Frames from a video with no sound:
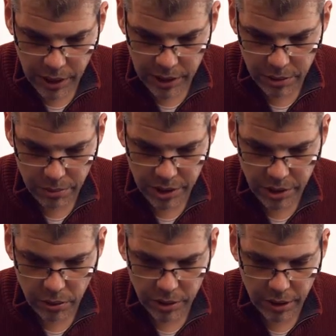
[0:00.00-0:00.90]
It's a
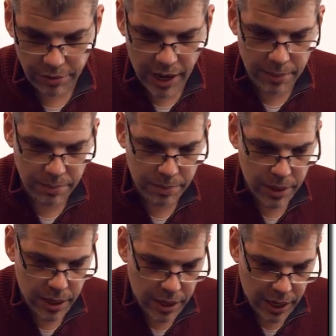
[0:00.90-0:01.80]
result of M
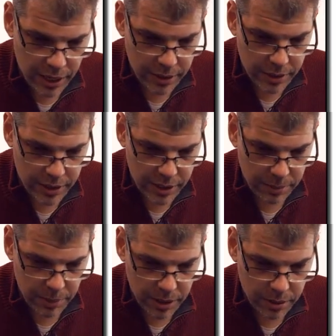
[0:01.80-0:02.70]
and
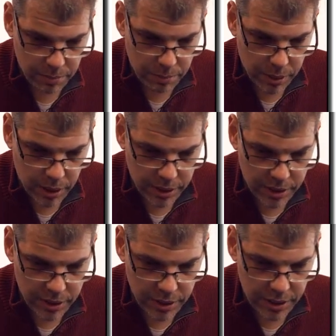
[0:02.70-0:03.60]
sigma
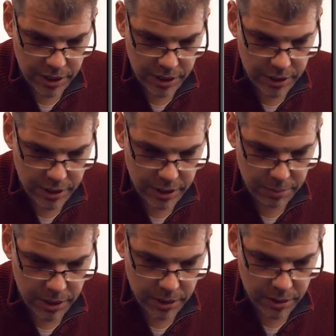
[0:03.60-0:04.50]
plus d
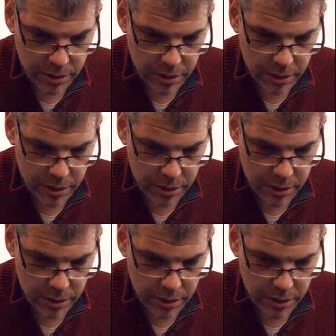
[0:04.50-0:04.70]
sigma,